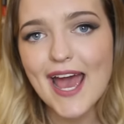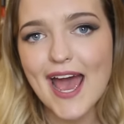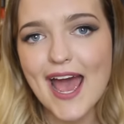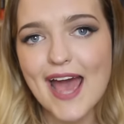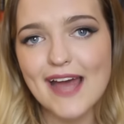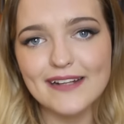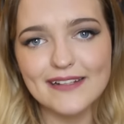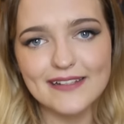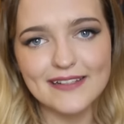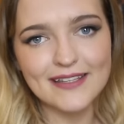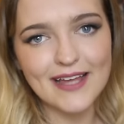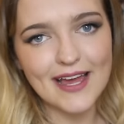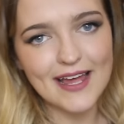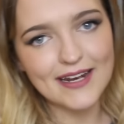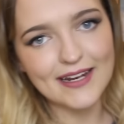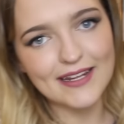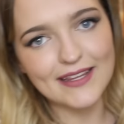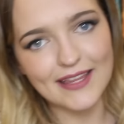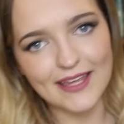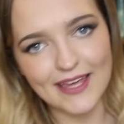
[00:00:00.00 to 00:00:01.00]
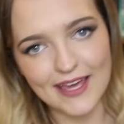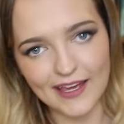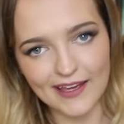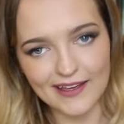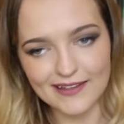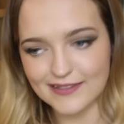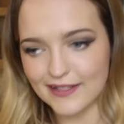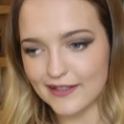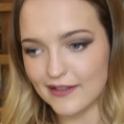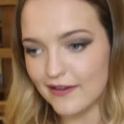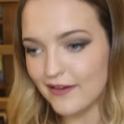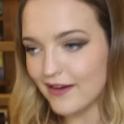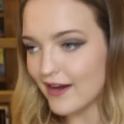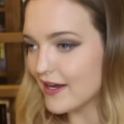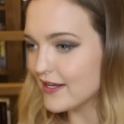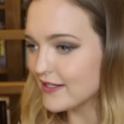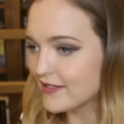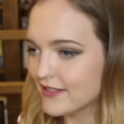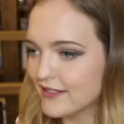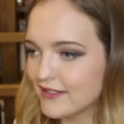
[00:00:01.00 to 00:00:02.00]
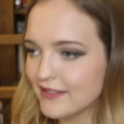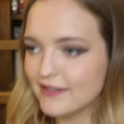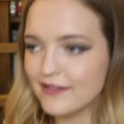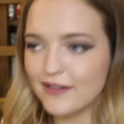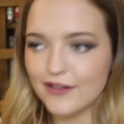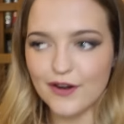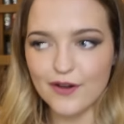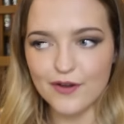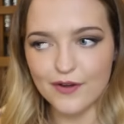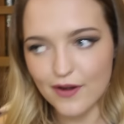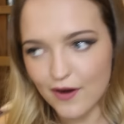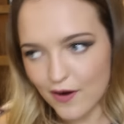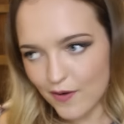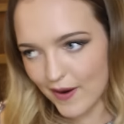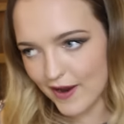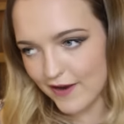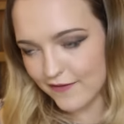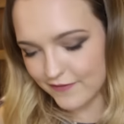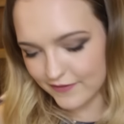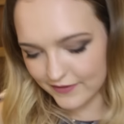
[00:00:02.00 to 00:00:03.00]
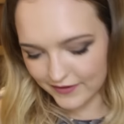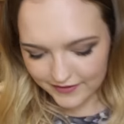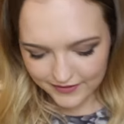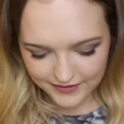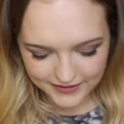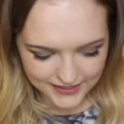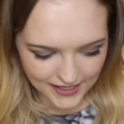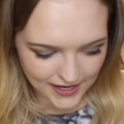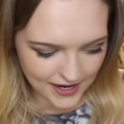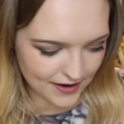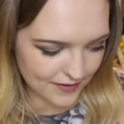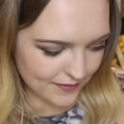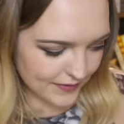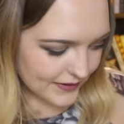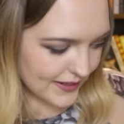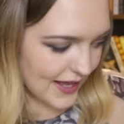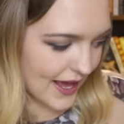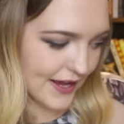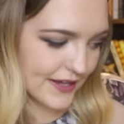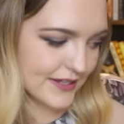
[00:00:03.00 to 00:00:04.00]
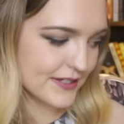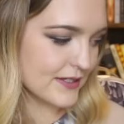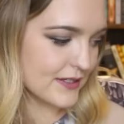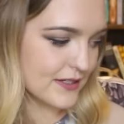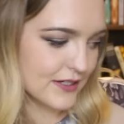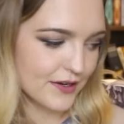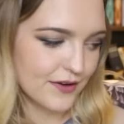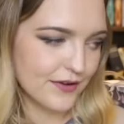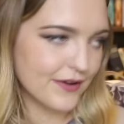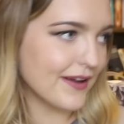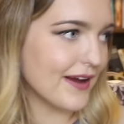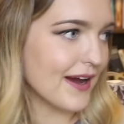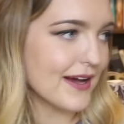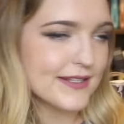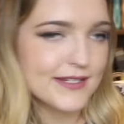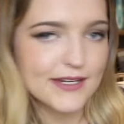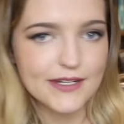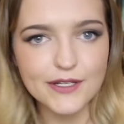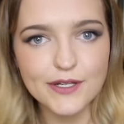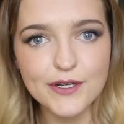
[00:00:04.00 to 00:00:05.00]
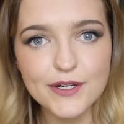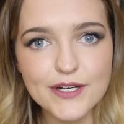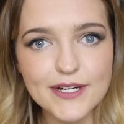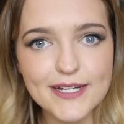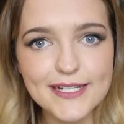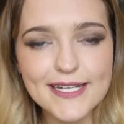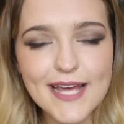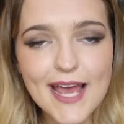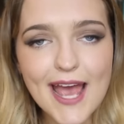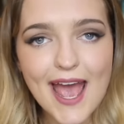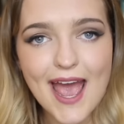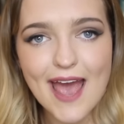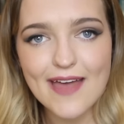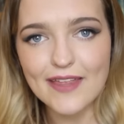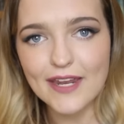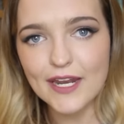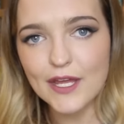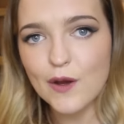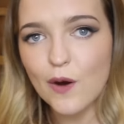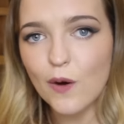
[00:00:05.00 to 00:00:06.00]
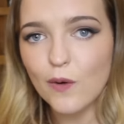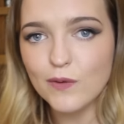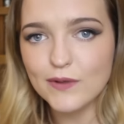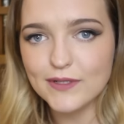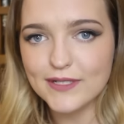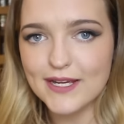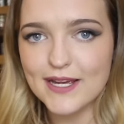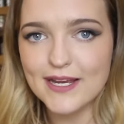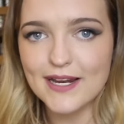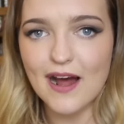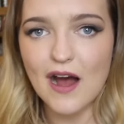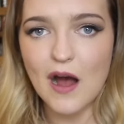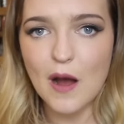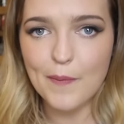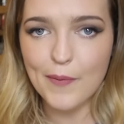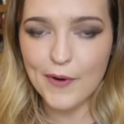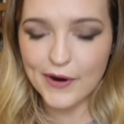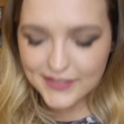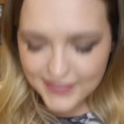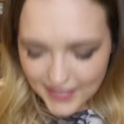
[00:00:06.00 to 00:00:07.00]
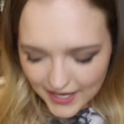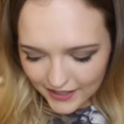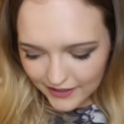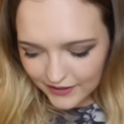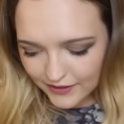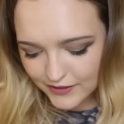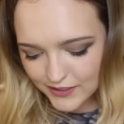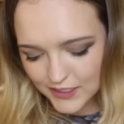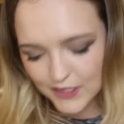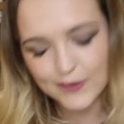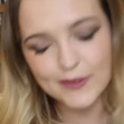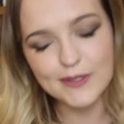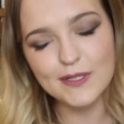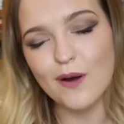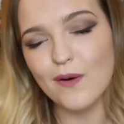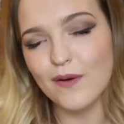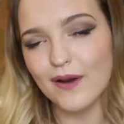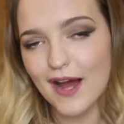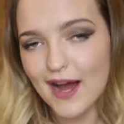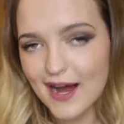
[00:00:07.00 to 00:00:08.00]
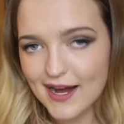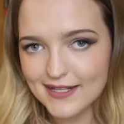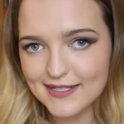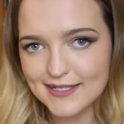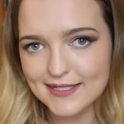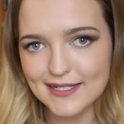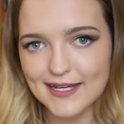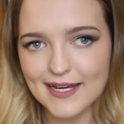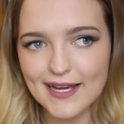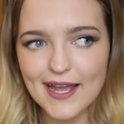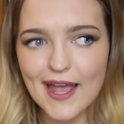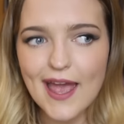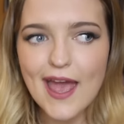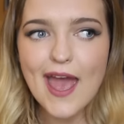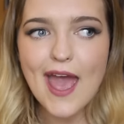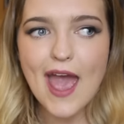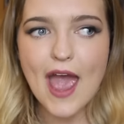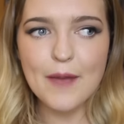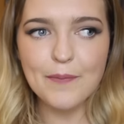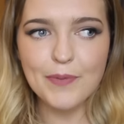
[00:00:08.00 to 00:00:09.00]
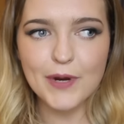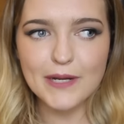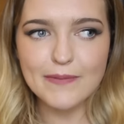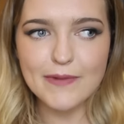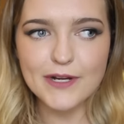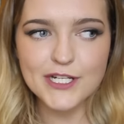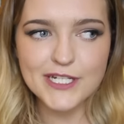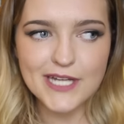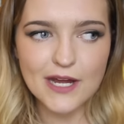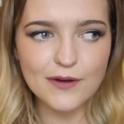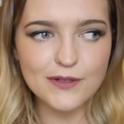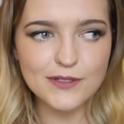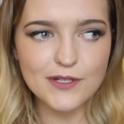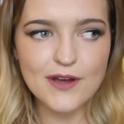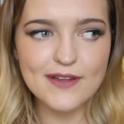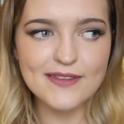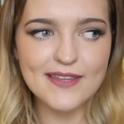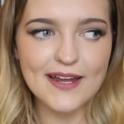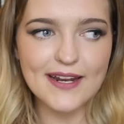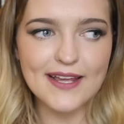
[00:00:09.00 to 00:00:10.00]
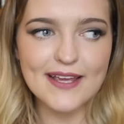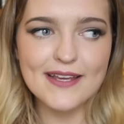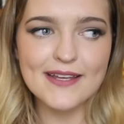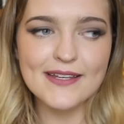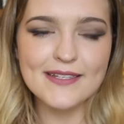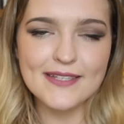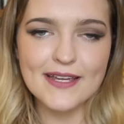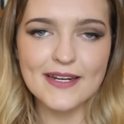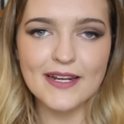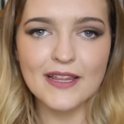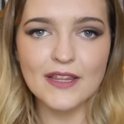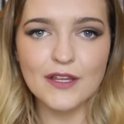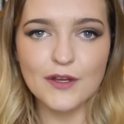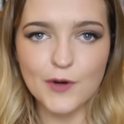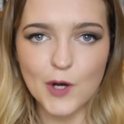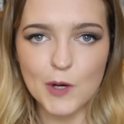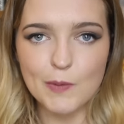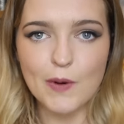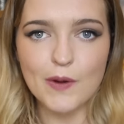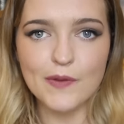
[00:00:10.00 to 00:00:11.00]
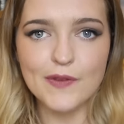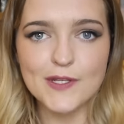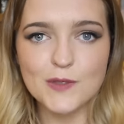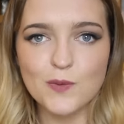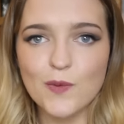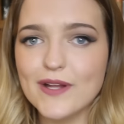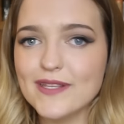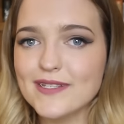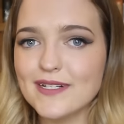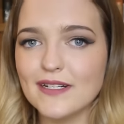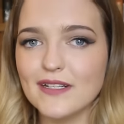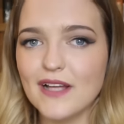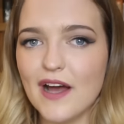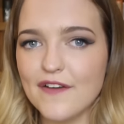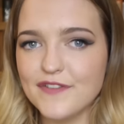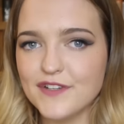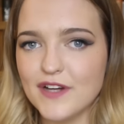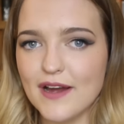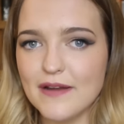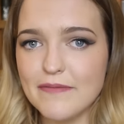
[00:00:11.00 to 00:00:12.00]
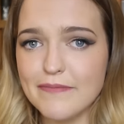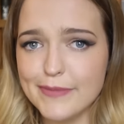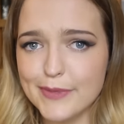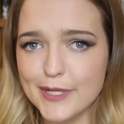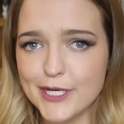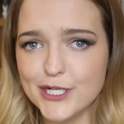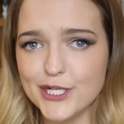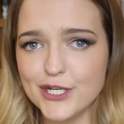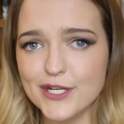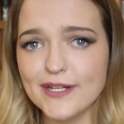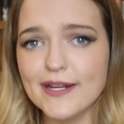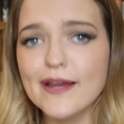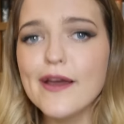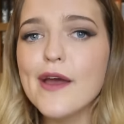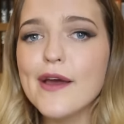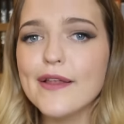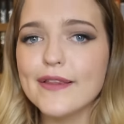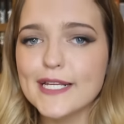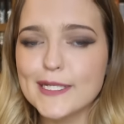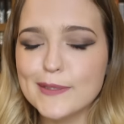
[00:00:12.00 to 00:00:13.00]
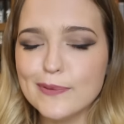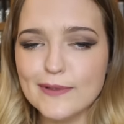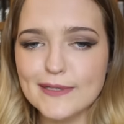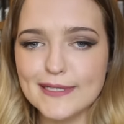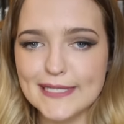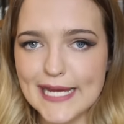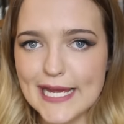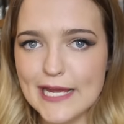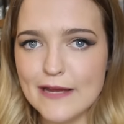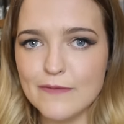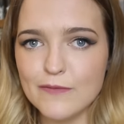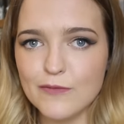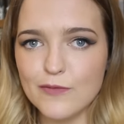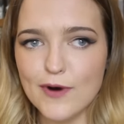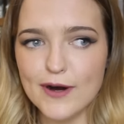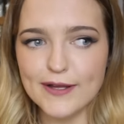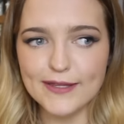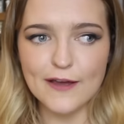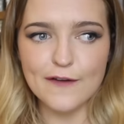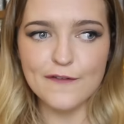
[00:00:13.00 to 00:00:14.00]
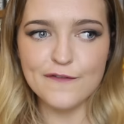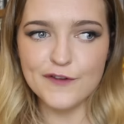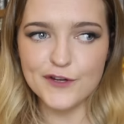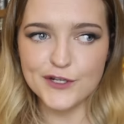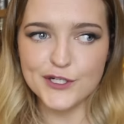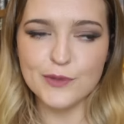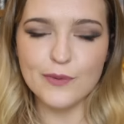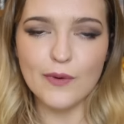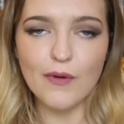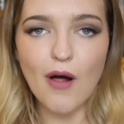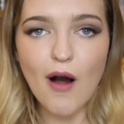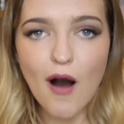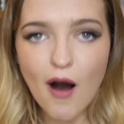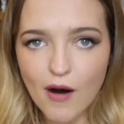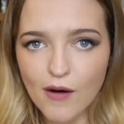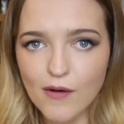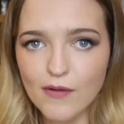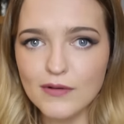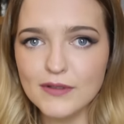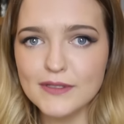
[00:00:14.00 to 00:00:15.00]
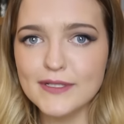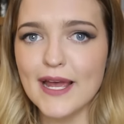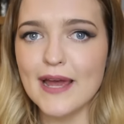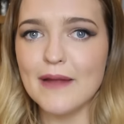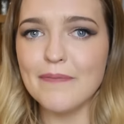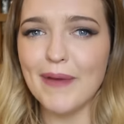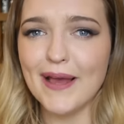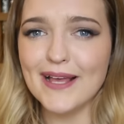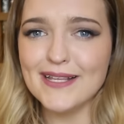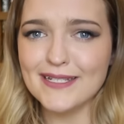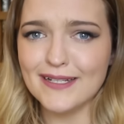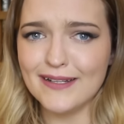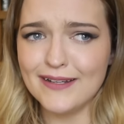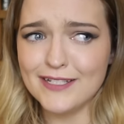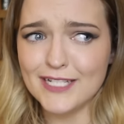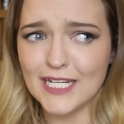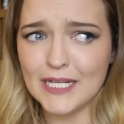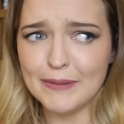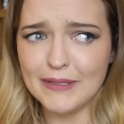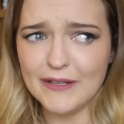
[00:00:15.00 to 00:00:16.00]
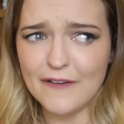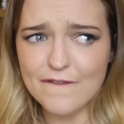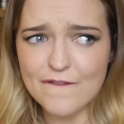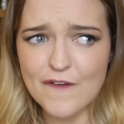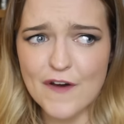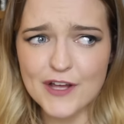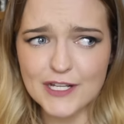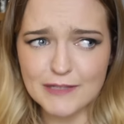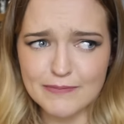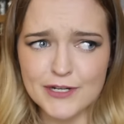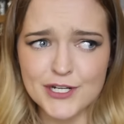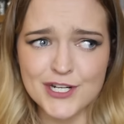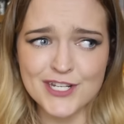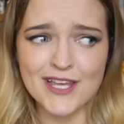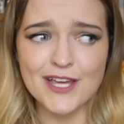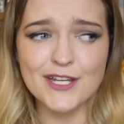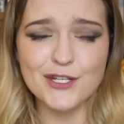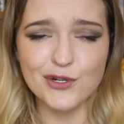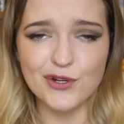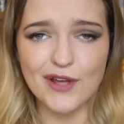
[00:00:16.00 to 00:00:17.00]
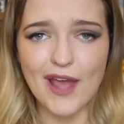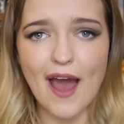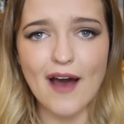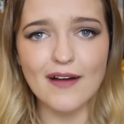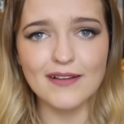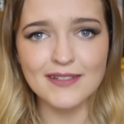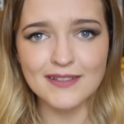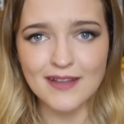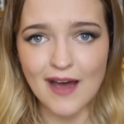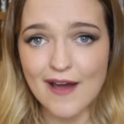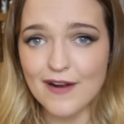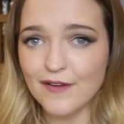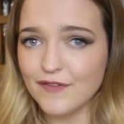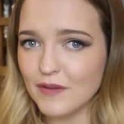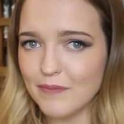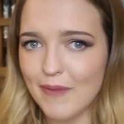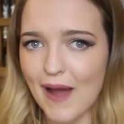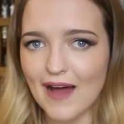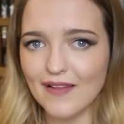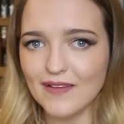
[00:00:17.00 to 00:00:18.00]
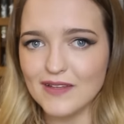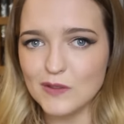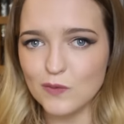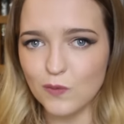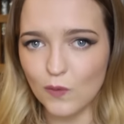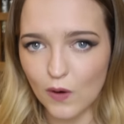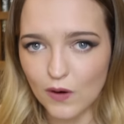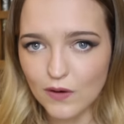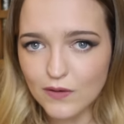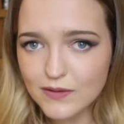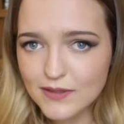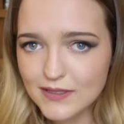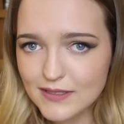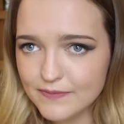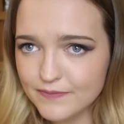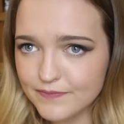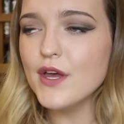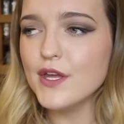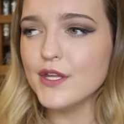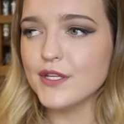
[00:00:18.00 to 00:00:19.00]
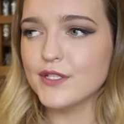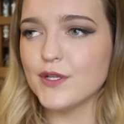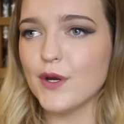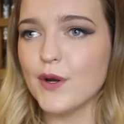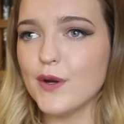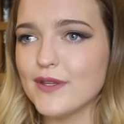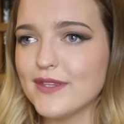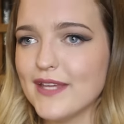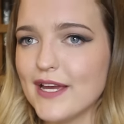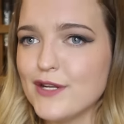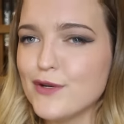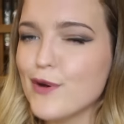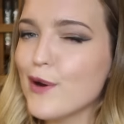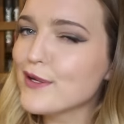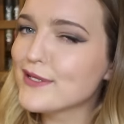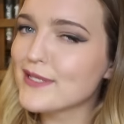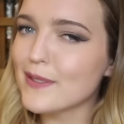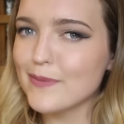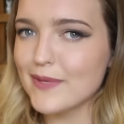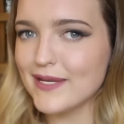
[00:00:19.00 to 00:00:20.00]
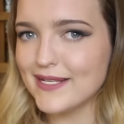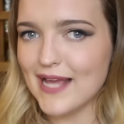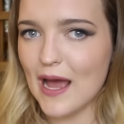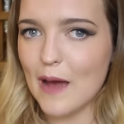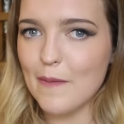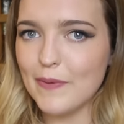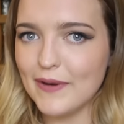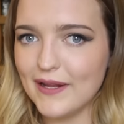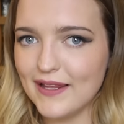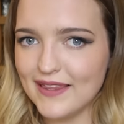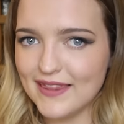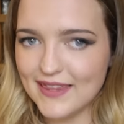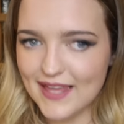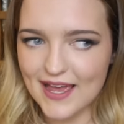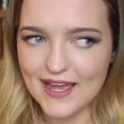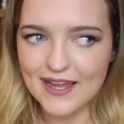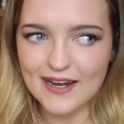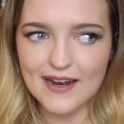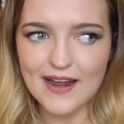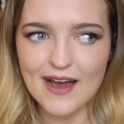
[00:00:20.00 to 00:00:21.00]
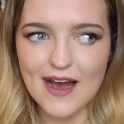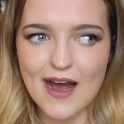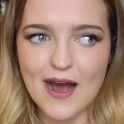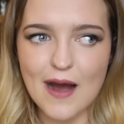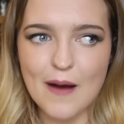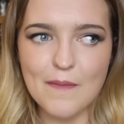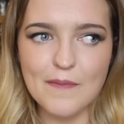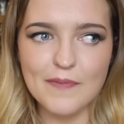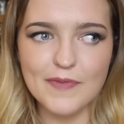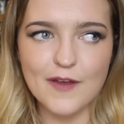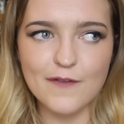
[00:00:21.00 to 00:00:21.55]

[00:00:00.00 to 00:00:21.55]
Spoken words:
And then the king is like, you guys can, you know, go away for the day, relax, you know, you guys did good. And then he calls in our protagonist, who is called Arnsley, and pretty much tells her that he's sending the group on this once in a lifetime mission. This will deem what their future will hold, and basically it's going to be the first mission they do outside of the palace walls. So they know something's happening then.